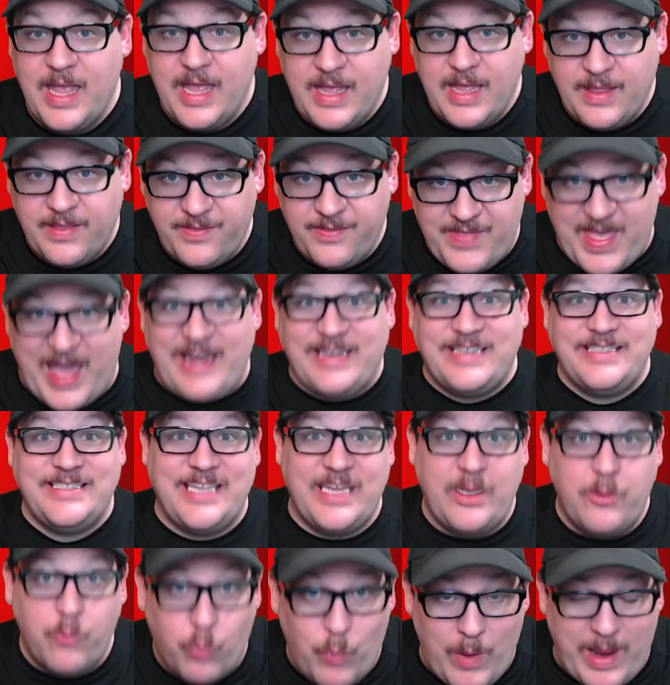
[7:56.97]
That is
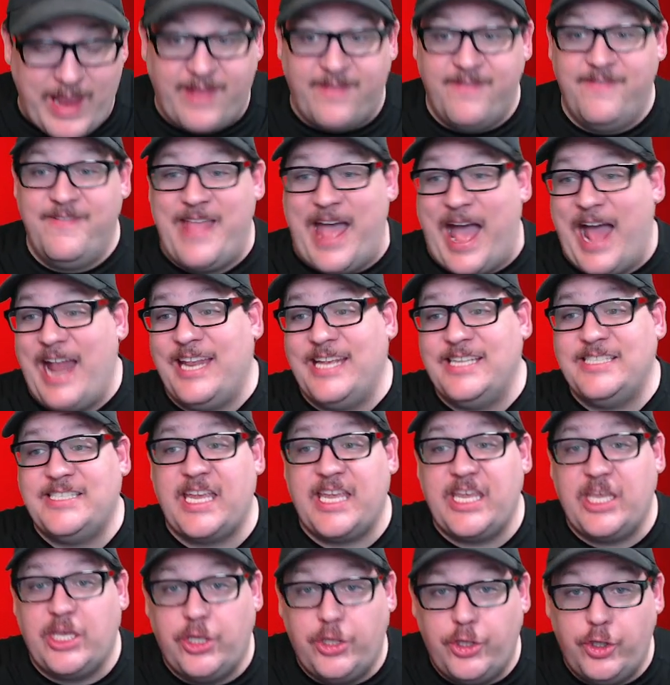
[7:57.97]
a win. That is
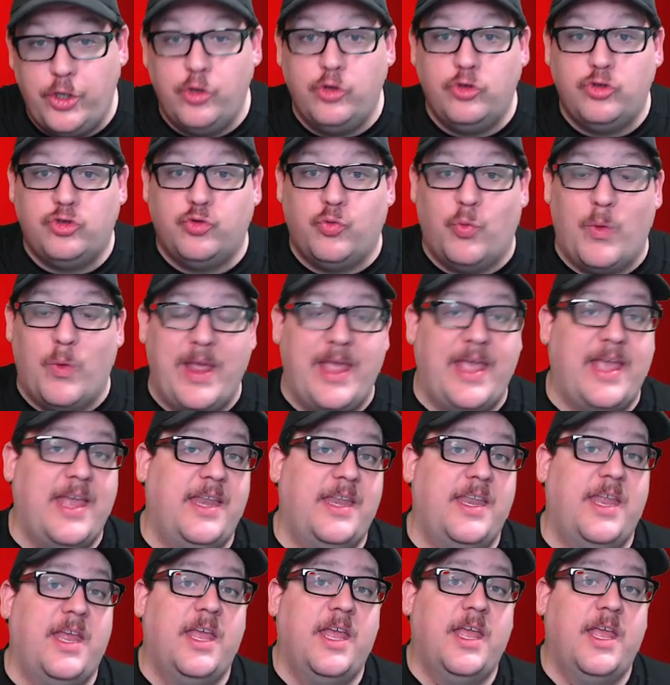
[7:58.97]
a huge win